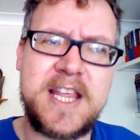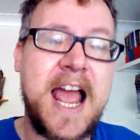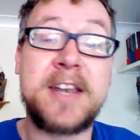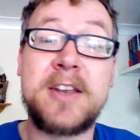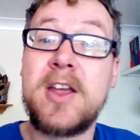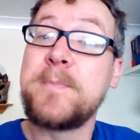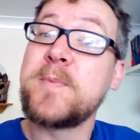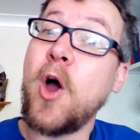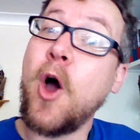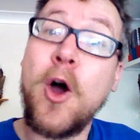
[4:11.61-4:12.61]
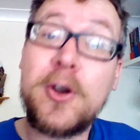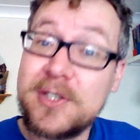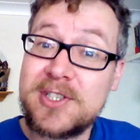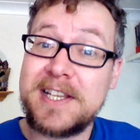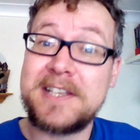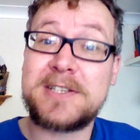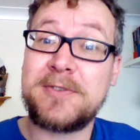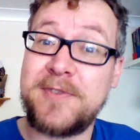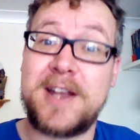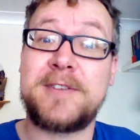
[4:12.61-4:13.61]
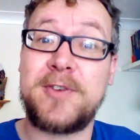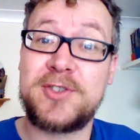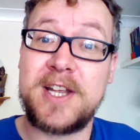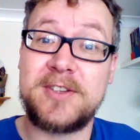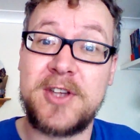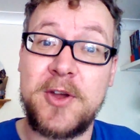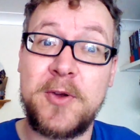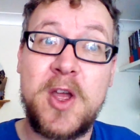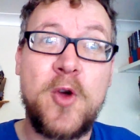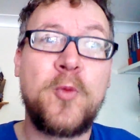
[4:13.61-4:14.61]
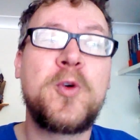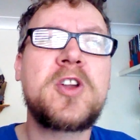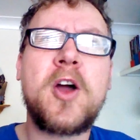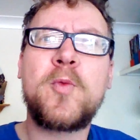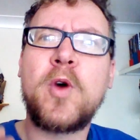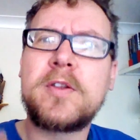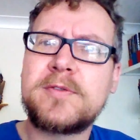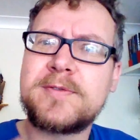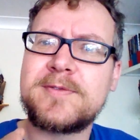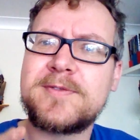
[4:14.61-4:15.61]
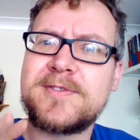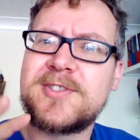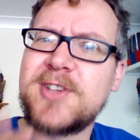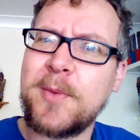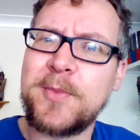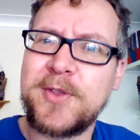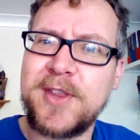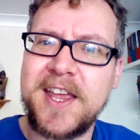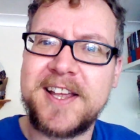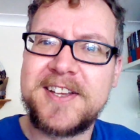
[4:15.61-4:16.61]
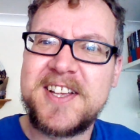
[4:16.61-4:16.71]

And honestly, as a fan of Argento, would I want something